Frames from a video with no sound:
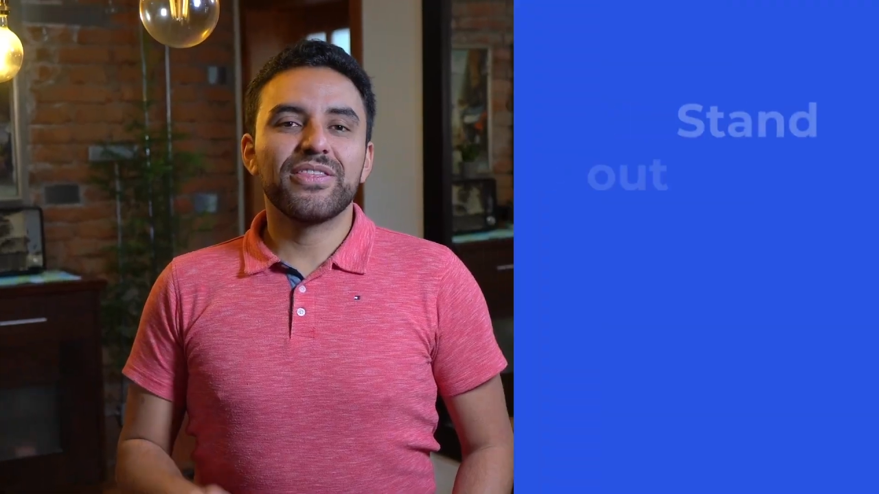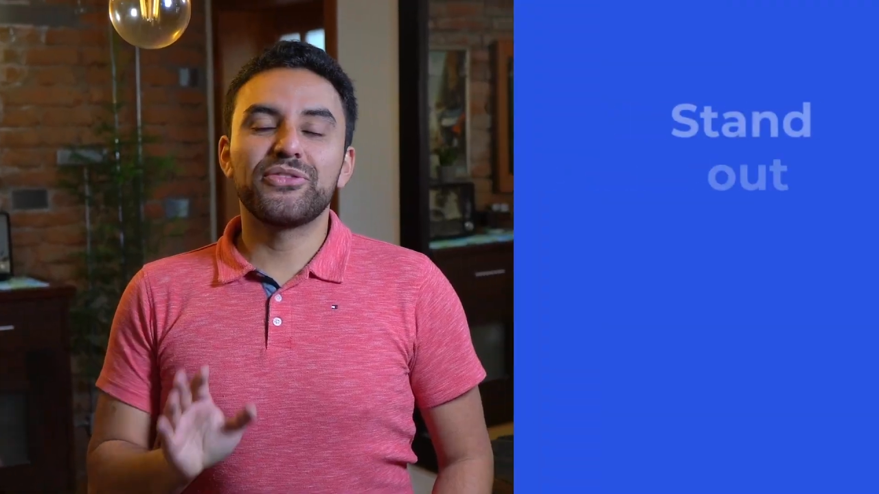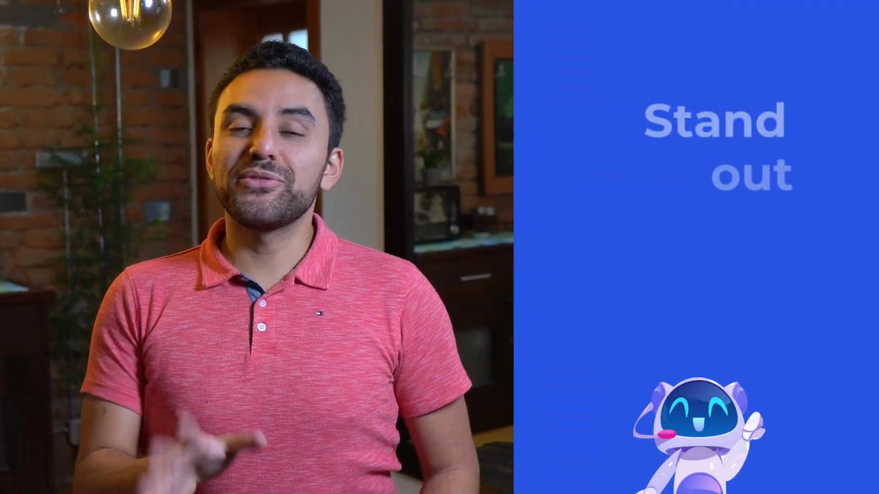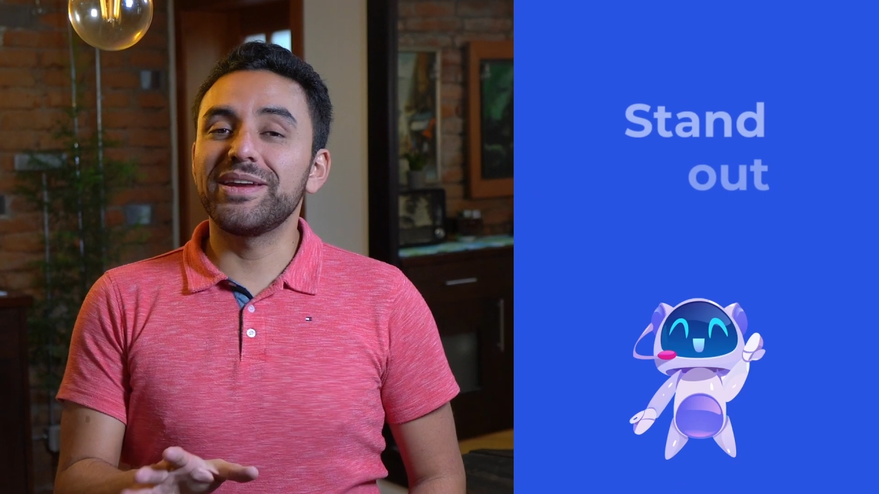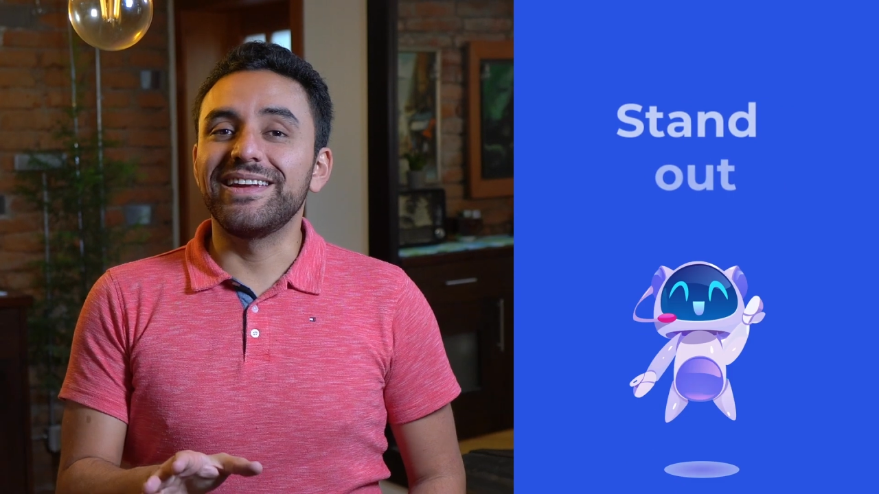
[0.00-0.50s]

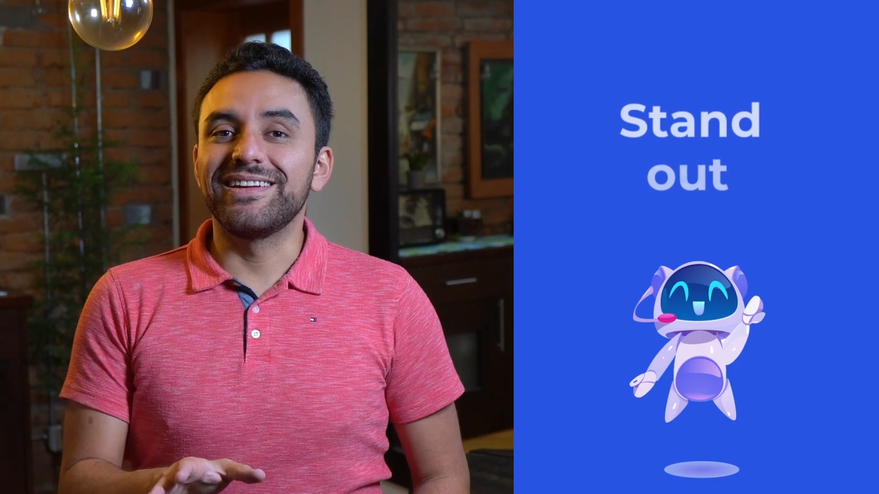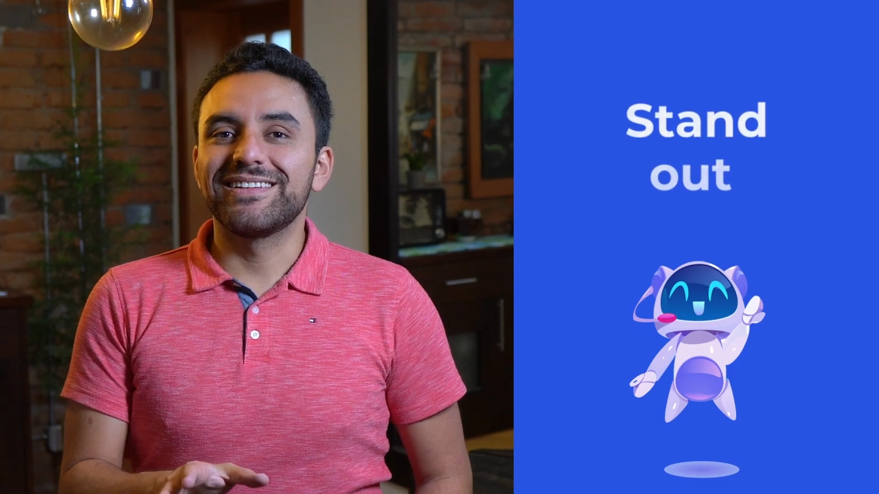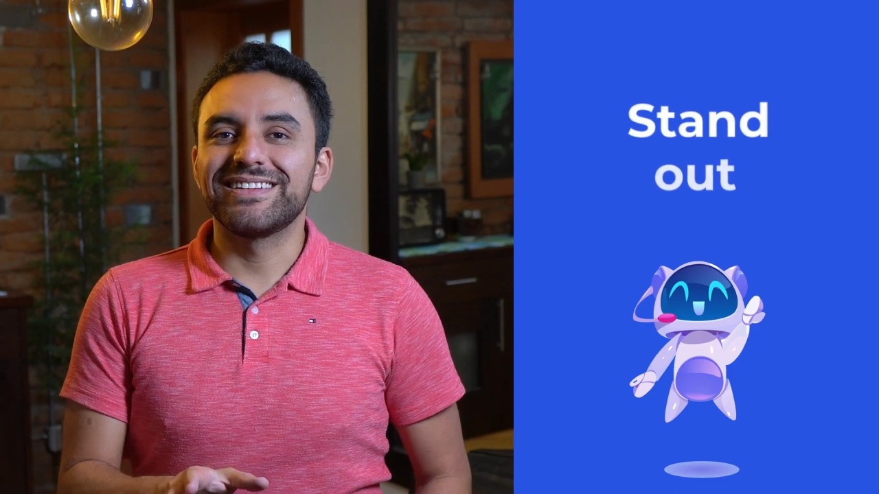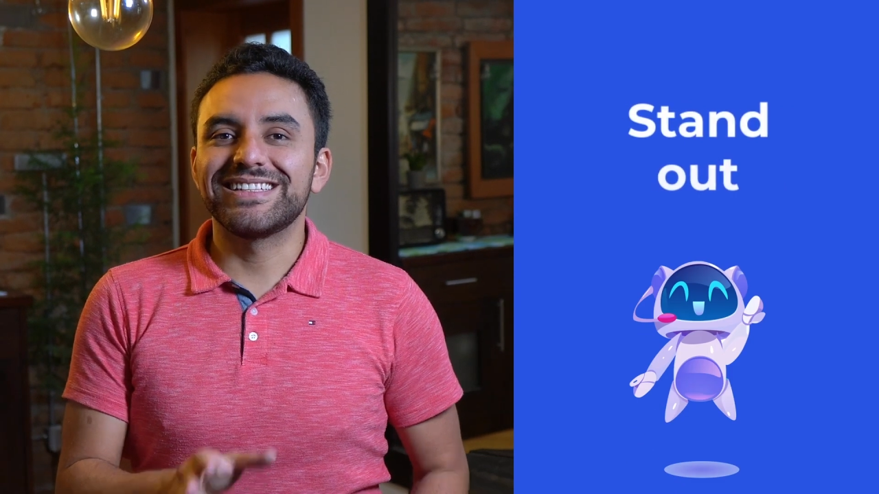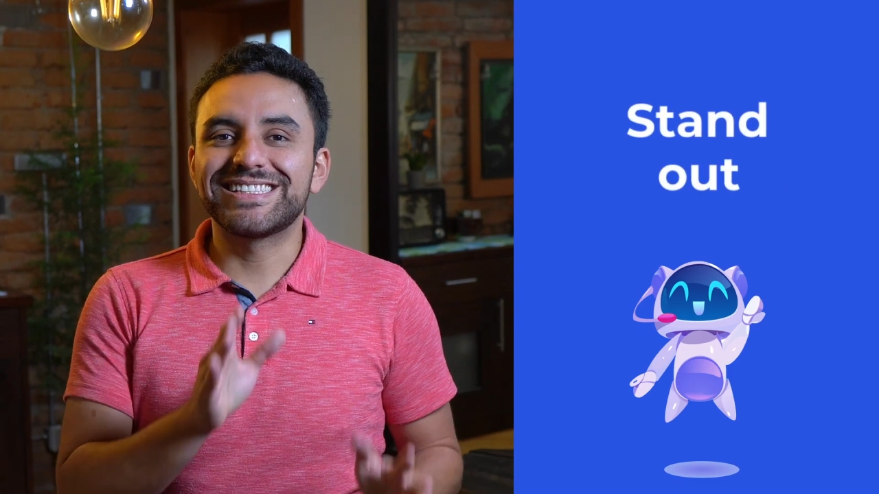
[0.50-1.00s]
3.
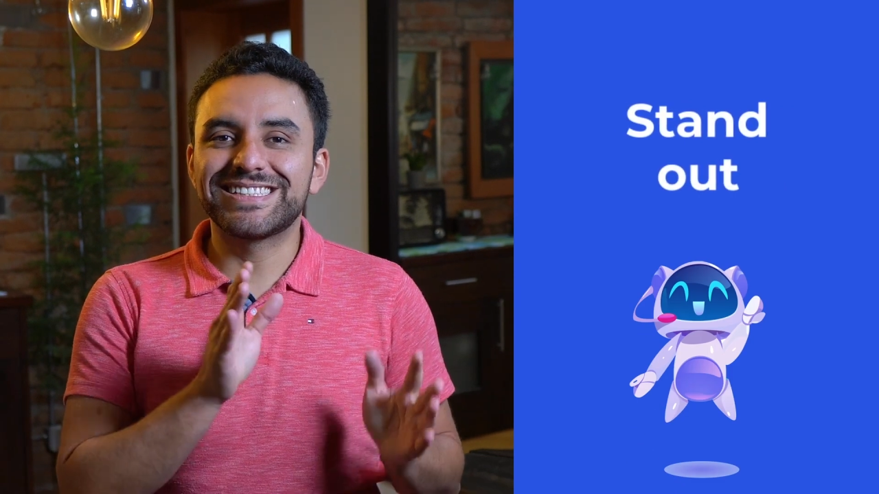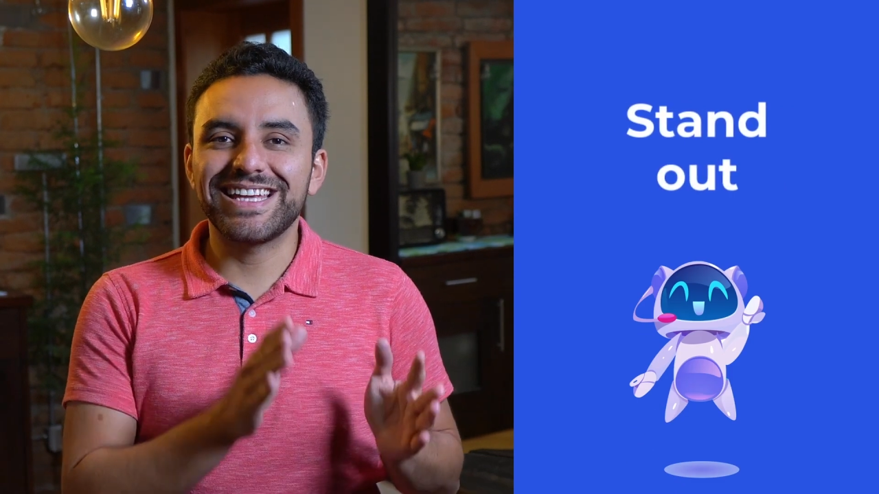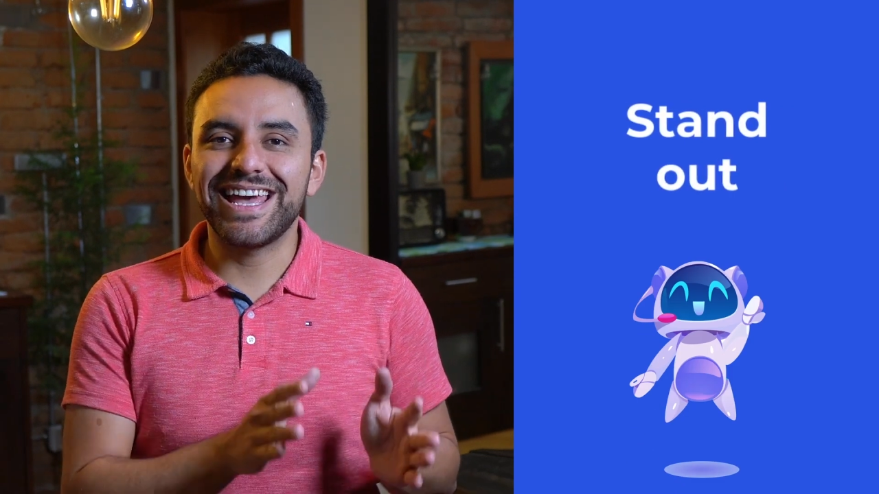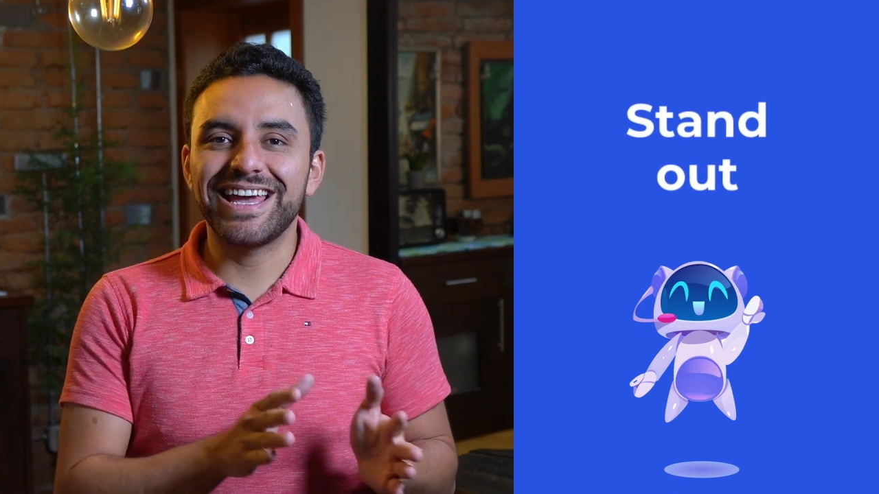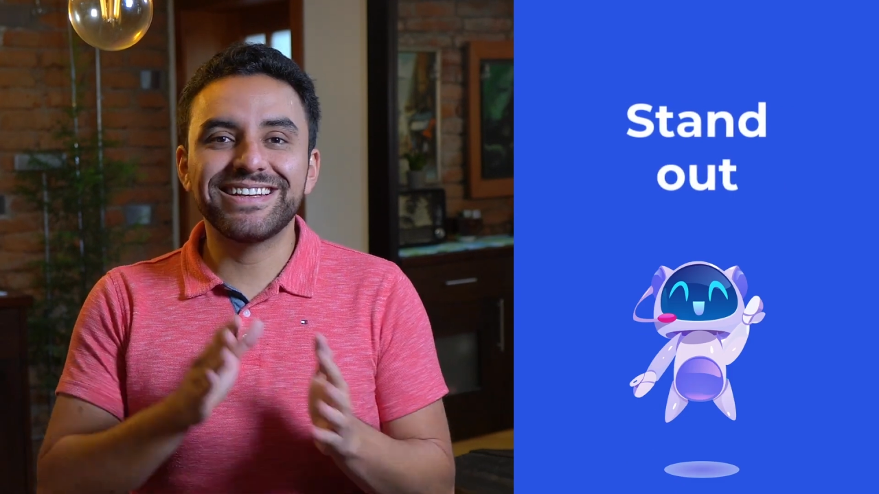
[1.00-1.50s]

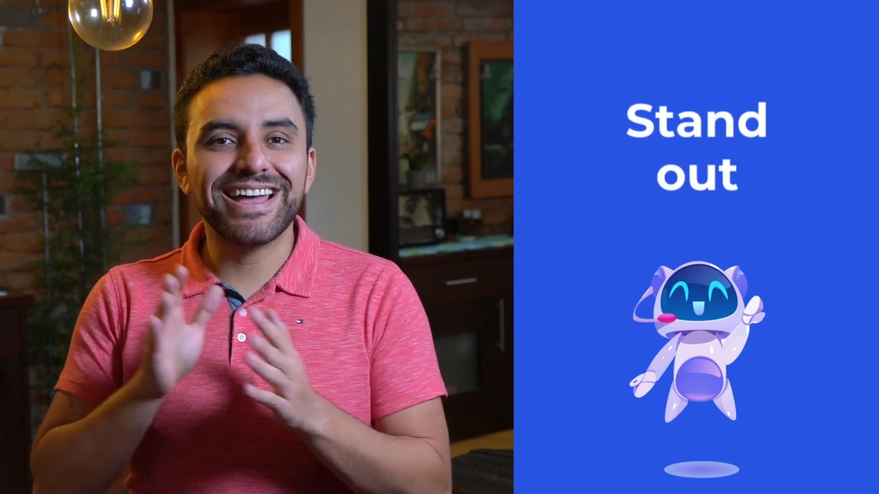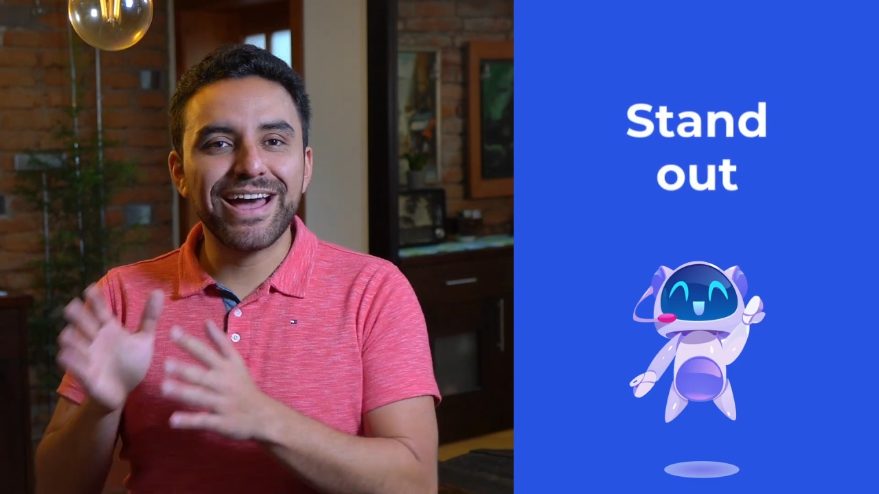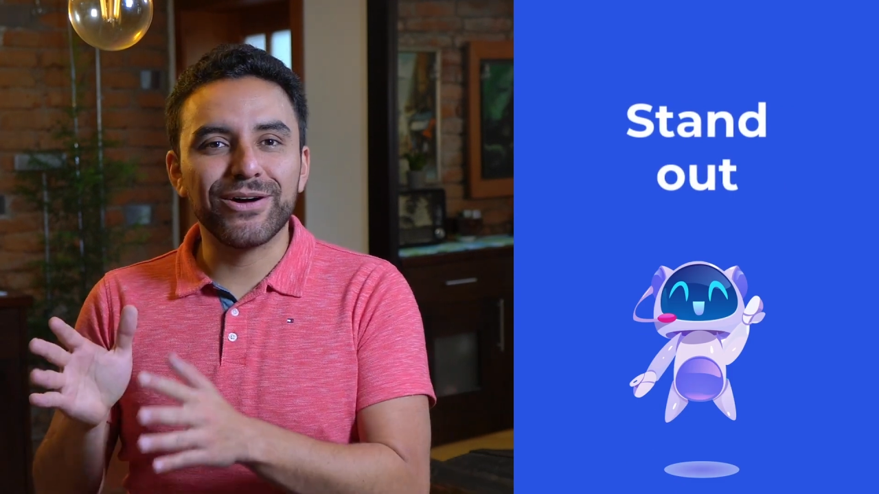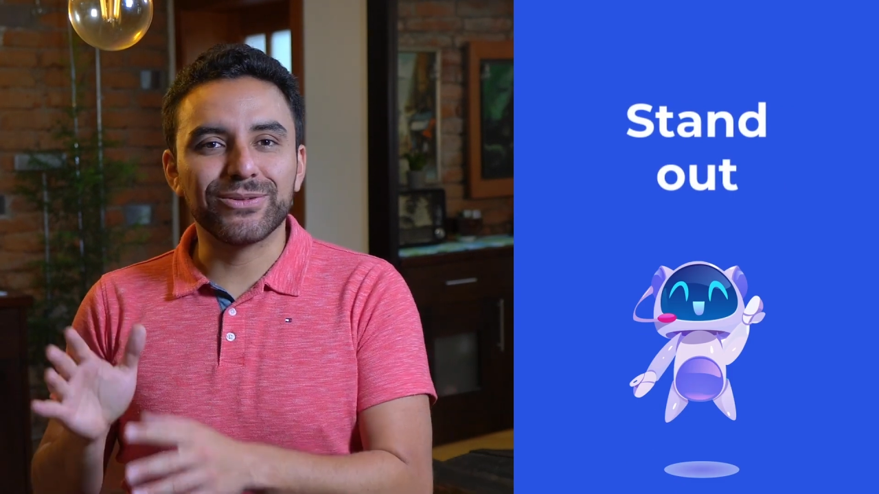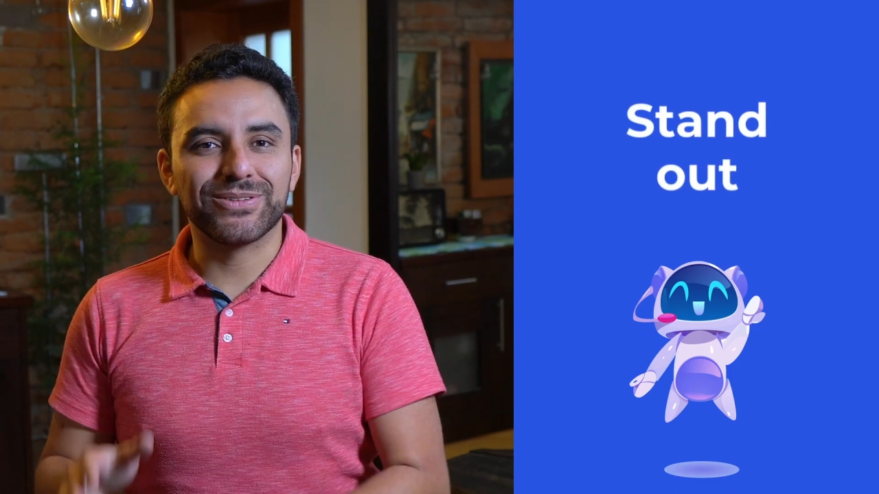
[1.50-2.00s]
Stand
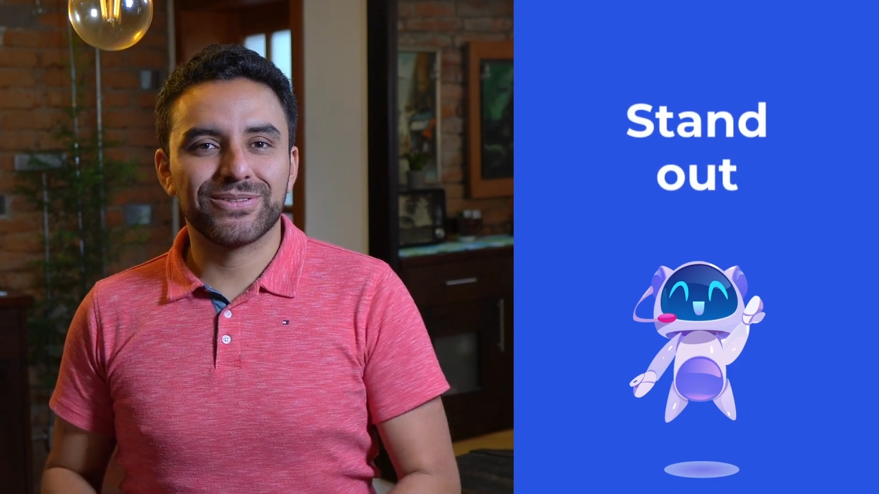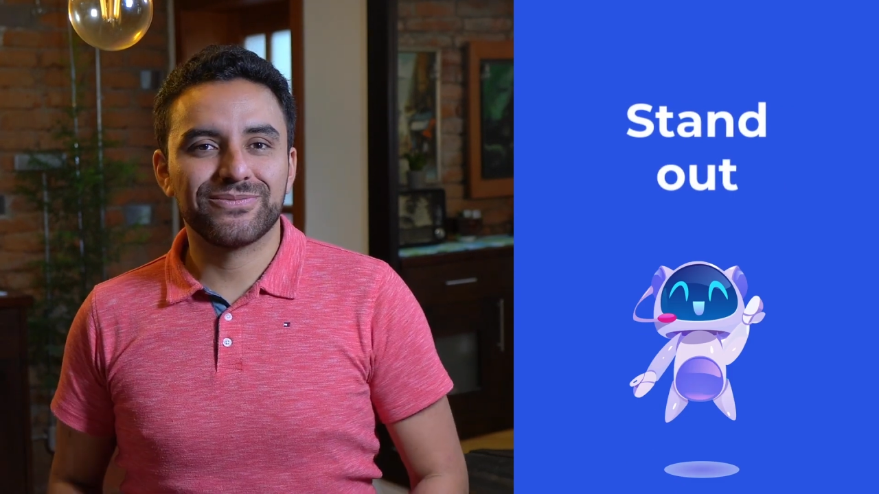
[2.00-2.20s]
out.